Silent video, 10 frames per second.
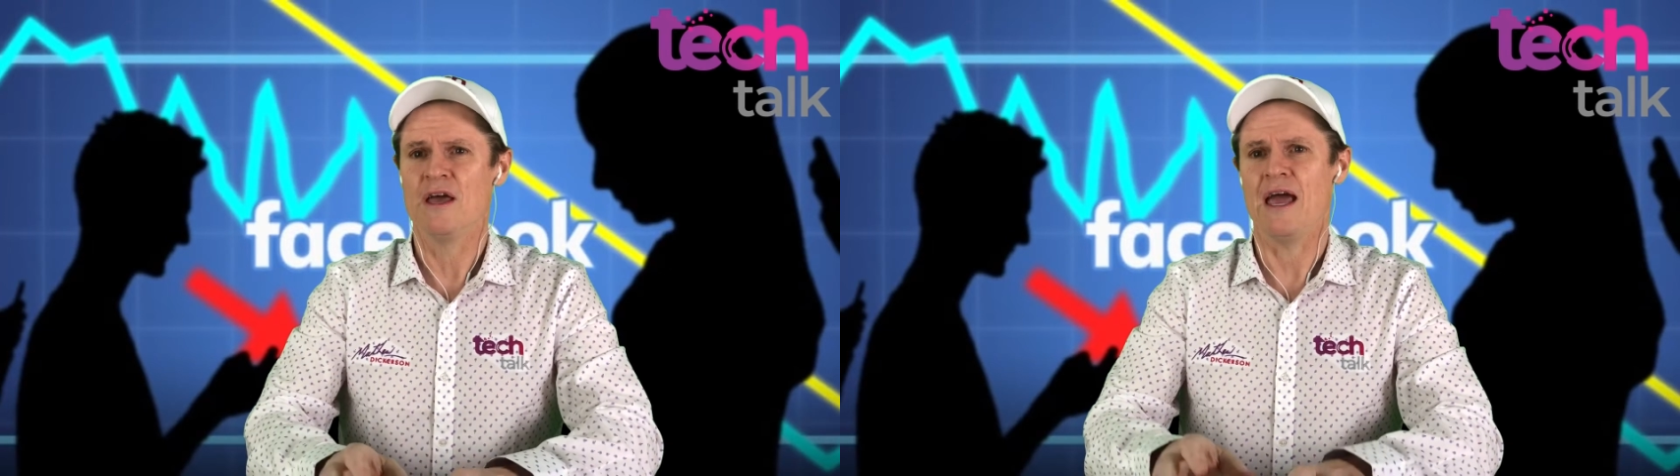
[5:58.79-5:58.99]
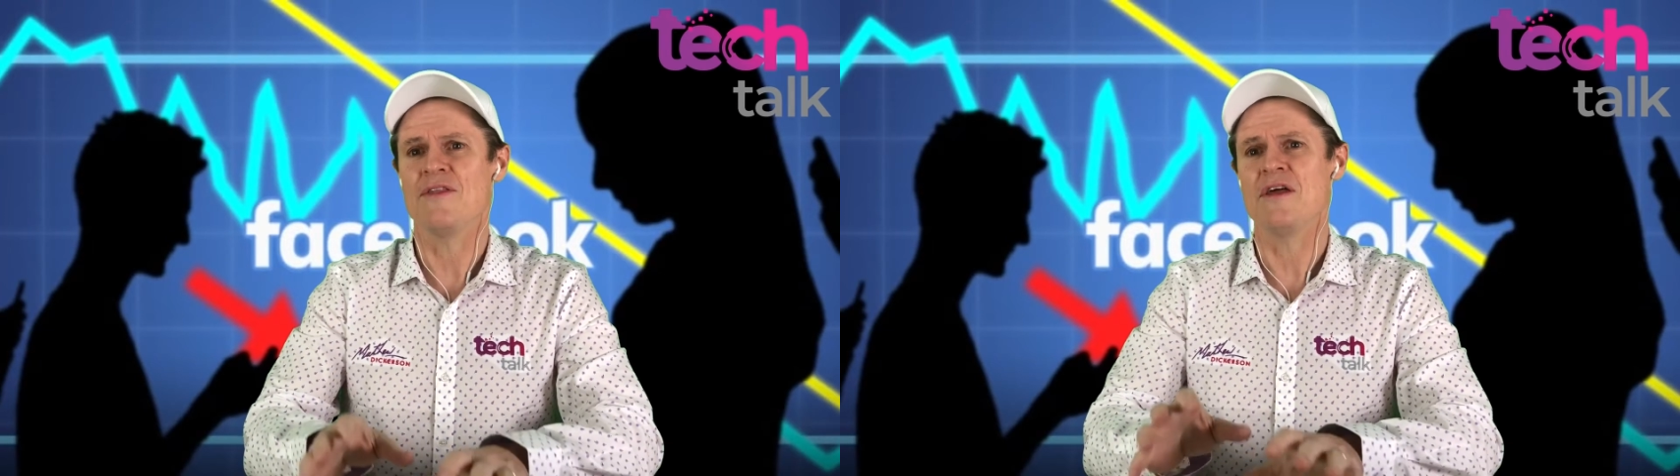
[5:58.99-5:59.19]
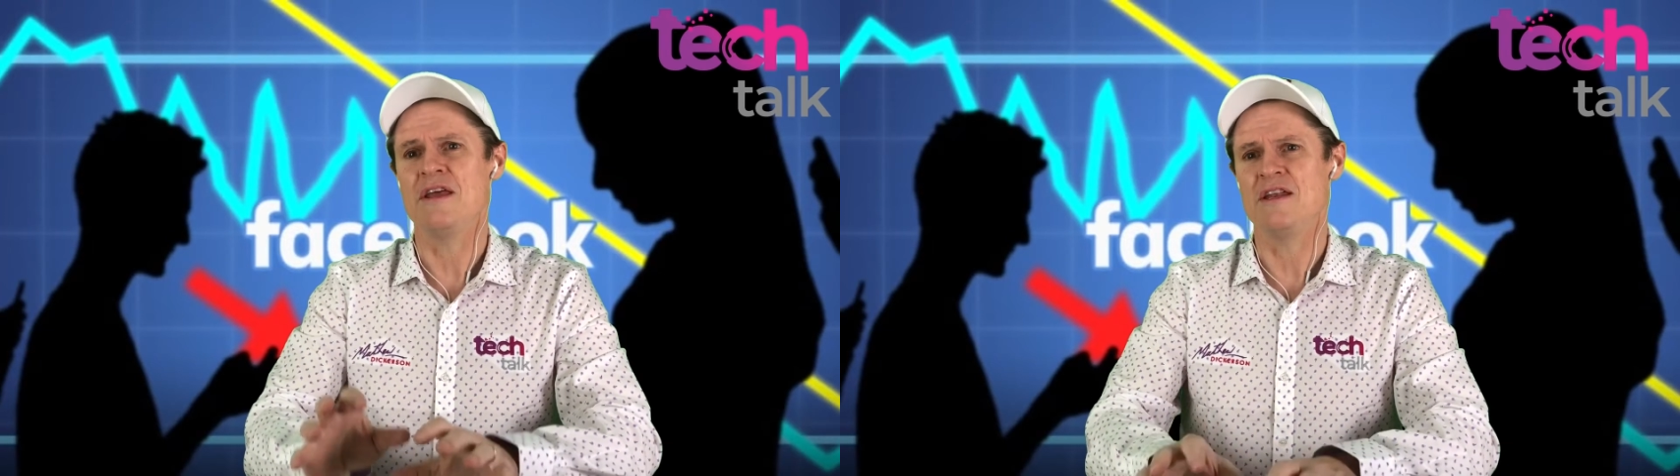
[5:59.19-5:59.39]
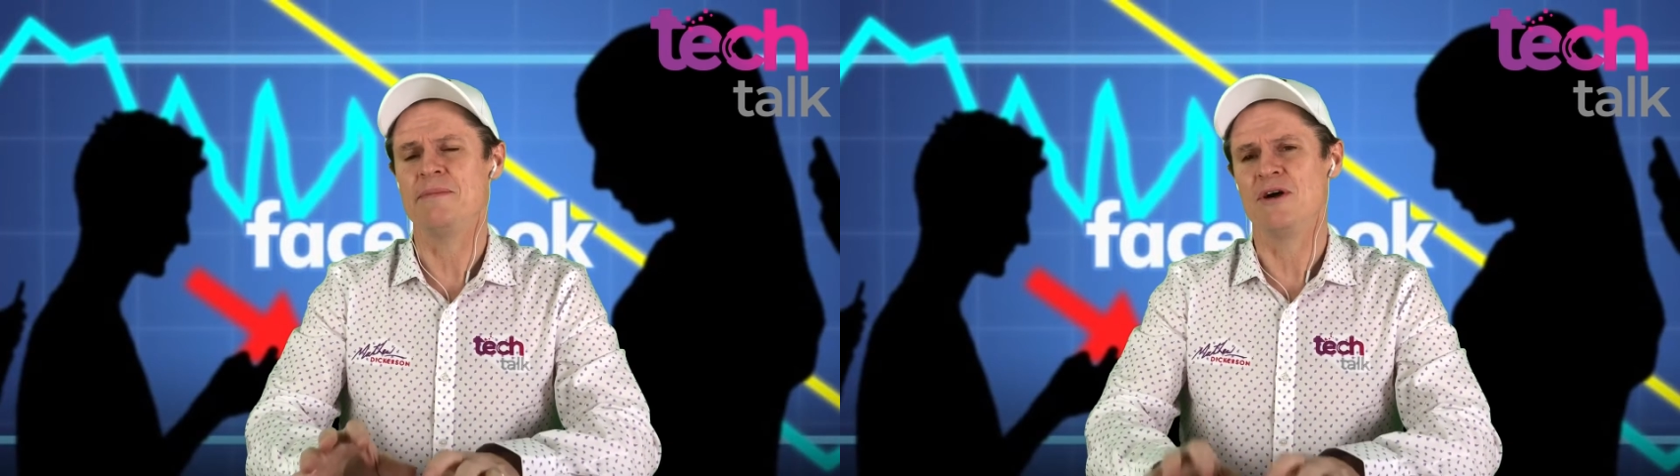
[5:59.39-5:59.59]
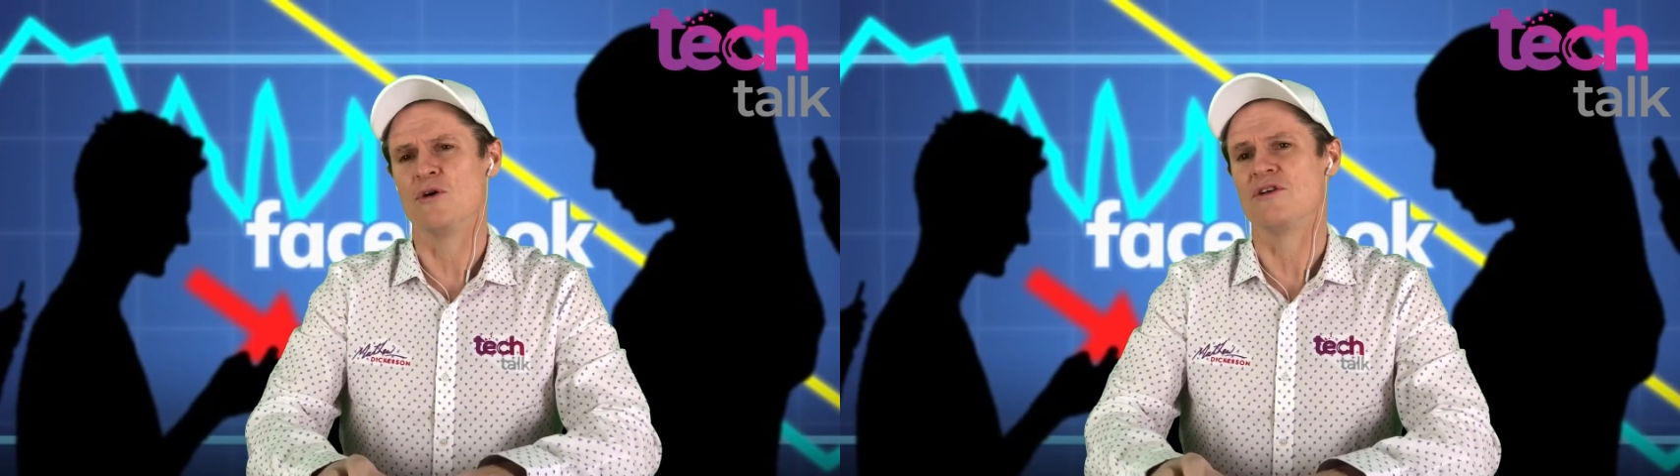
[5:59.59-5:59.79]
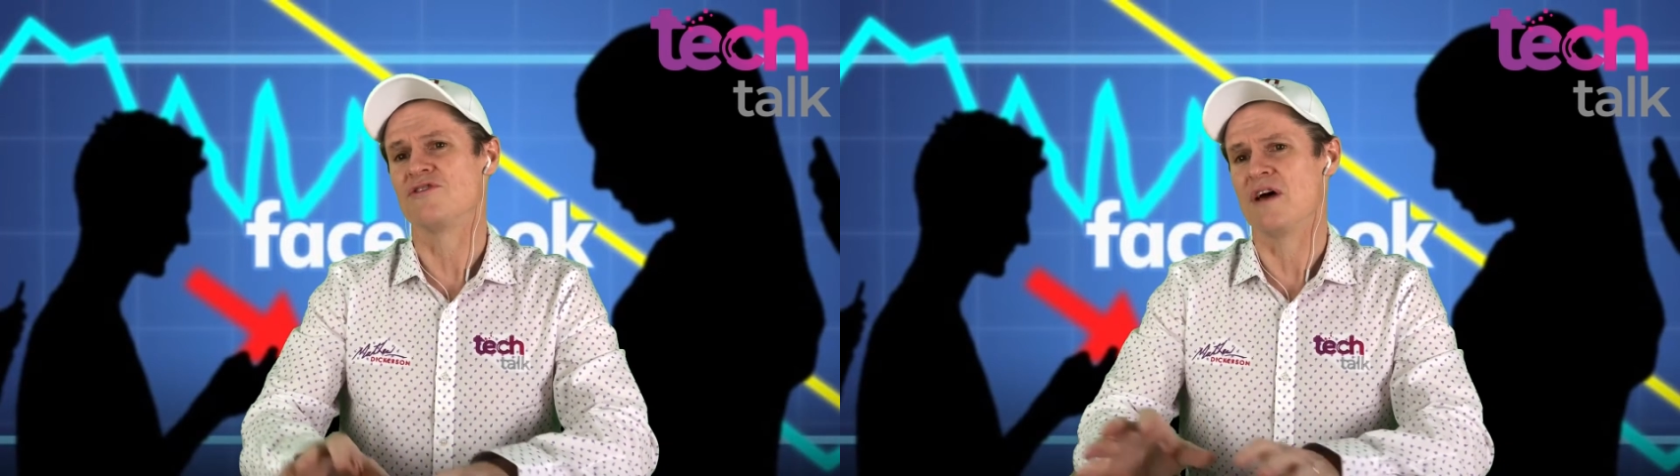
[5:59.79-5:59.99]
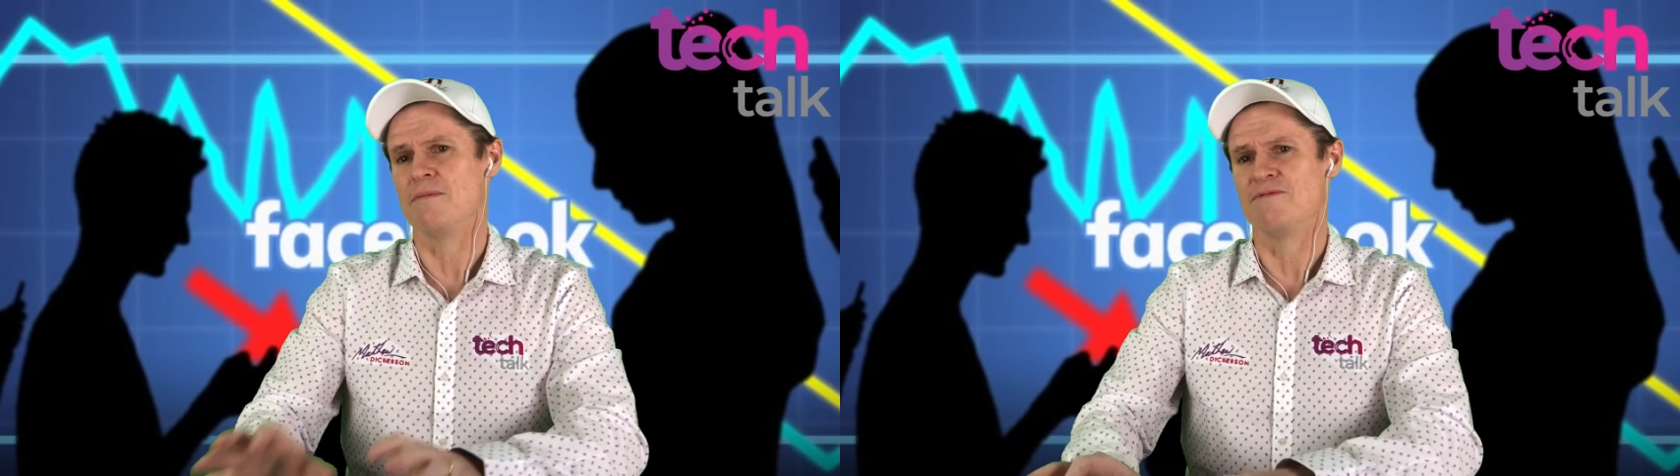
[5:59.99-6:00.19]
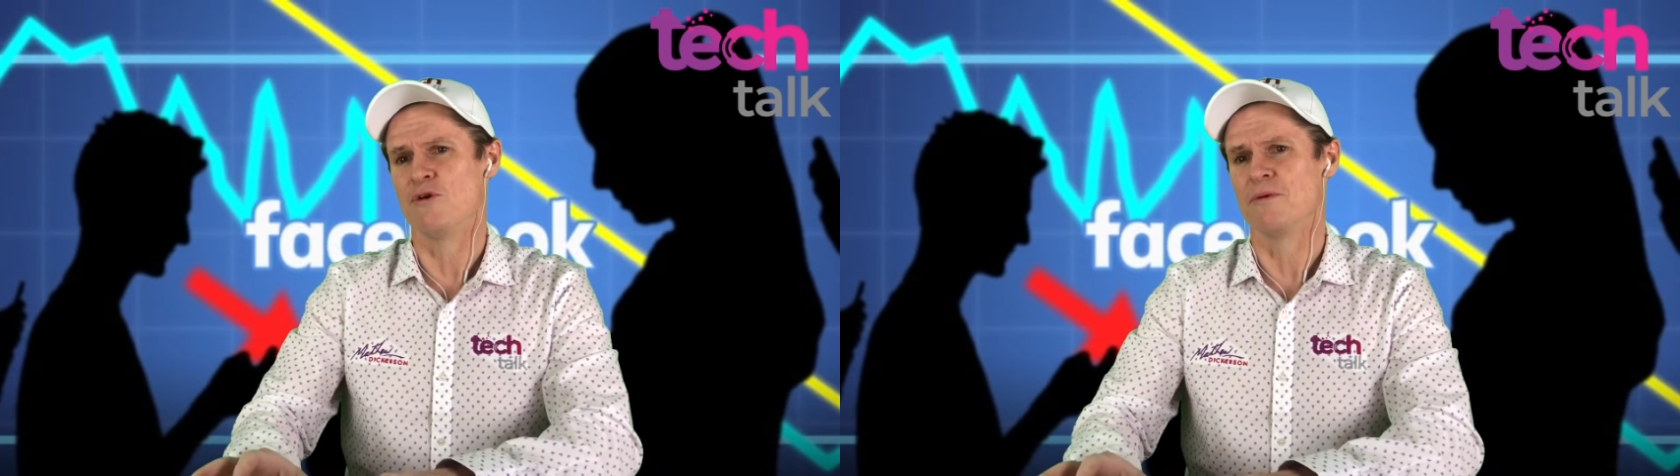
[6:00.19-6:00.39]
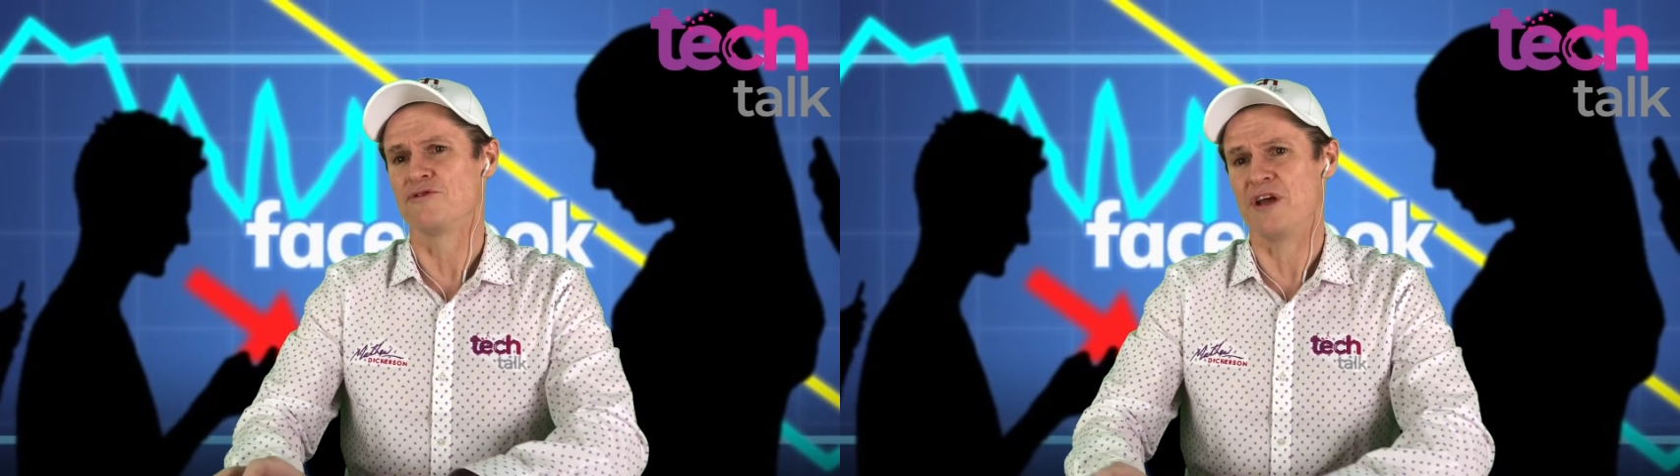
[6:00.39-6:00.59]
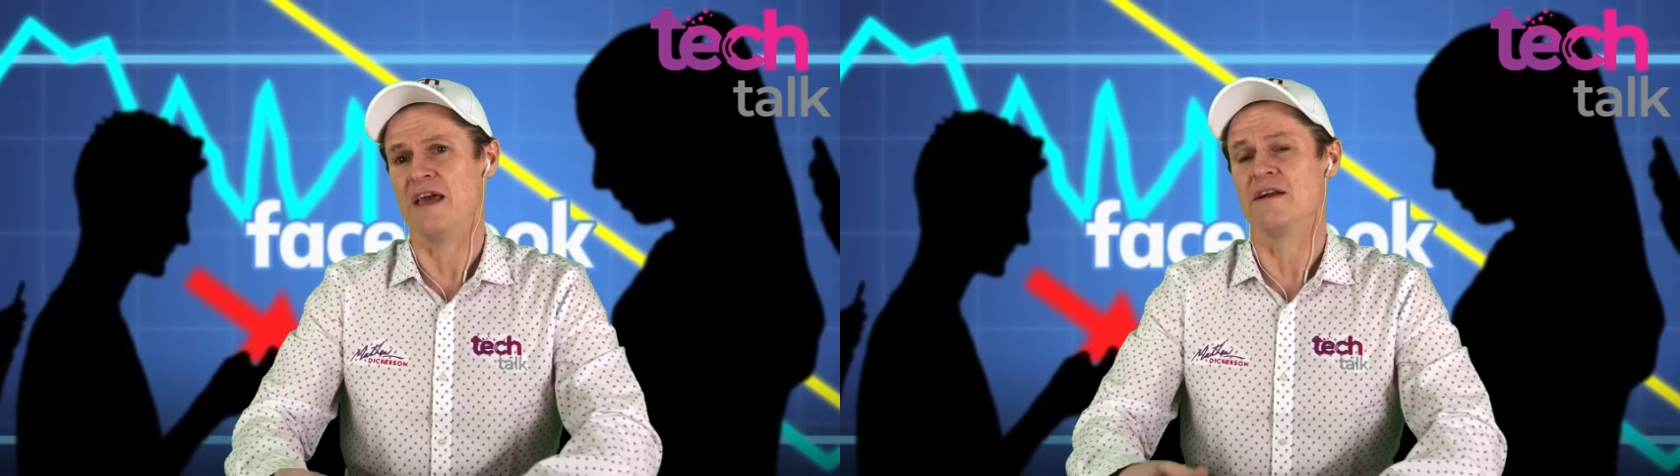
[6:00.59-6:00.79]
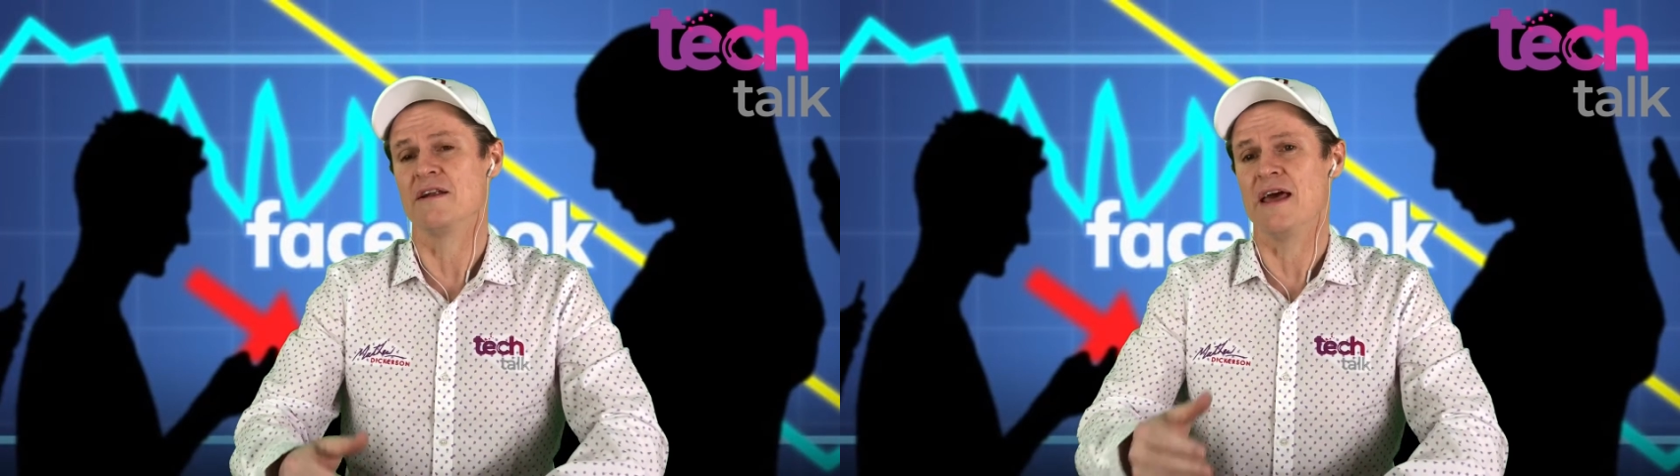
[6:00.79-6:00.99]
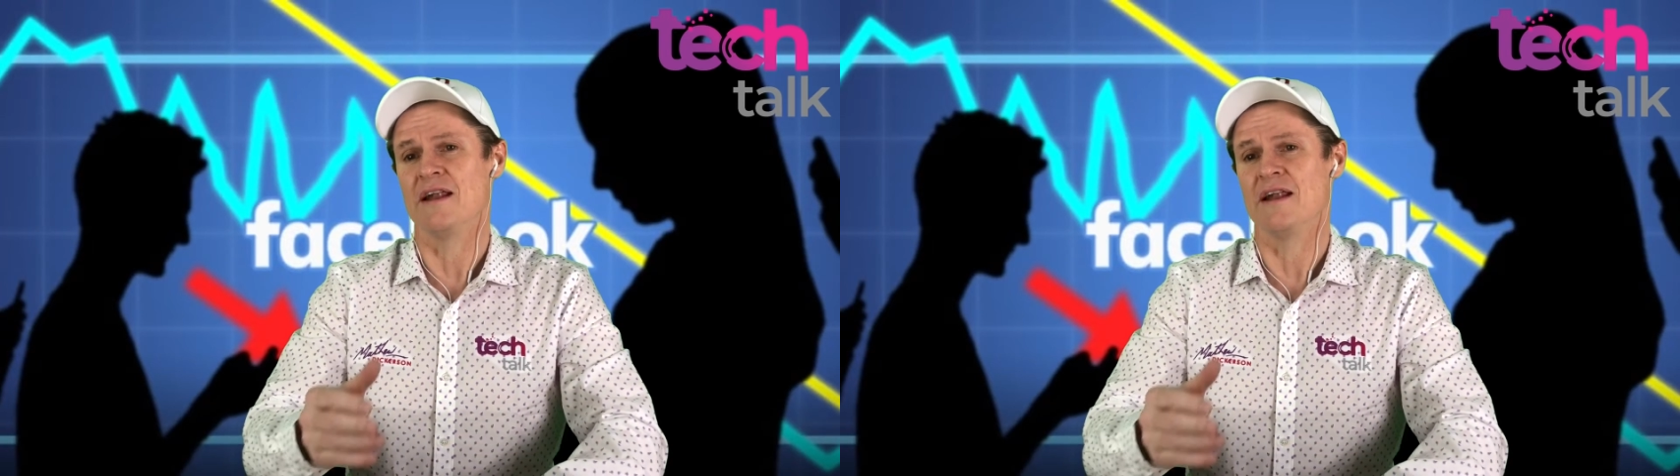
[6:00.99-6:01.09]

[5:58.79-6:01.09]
and they need to be held to some form of standard,